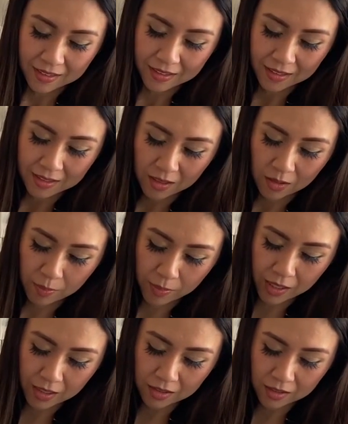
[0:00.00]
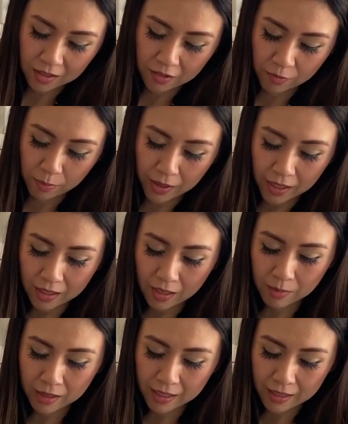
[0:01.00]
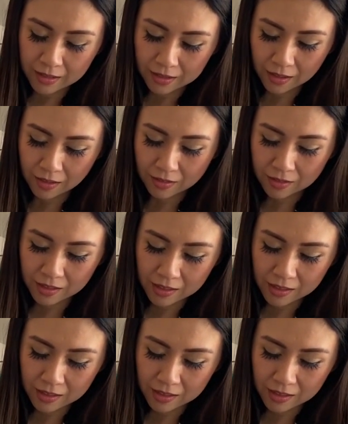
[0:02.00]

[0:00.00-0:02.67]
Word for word: just a pinch of pink Himalayan salt,